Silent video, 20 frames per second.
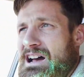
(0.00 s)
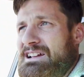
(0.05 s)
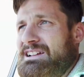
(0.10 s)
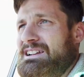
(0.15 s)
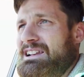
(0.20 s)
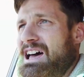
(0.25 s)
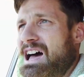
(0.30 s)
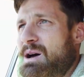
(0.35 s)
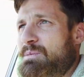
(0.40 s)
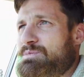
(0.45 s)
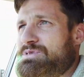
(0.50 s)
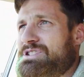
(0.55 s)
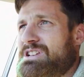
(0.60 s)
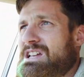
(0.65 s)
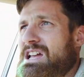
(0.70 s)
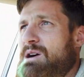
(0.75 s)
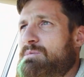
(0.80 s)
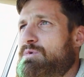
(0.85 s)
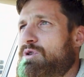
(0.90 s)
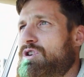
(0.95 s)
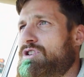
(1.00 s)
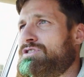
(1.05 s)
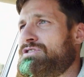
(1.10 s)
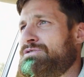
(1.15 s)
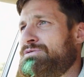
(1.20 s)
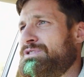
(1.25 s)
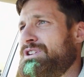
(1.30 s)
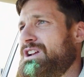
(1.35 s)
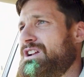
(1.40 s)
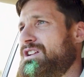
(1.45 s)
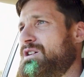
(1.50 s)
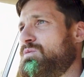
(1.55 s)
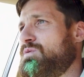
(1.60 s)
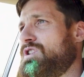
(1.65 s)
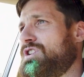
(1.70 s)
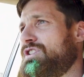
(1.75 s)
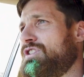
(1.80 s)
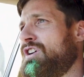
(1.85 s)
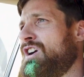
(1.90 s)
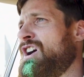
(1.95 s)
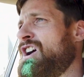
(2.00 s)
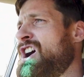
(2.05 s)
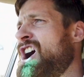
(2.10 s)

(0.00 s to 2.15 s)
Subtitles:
alarms to come on and whatnot.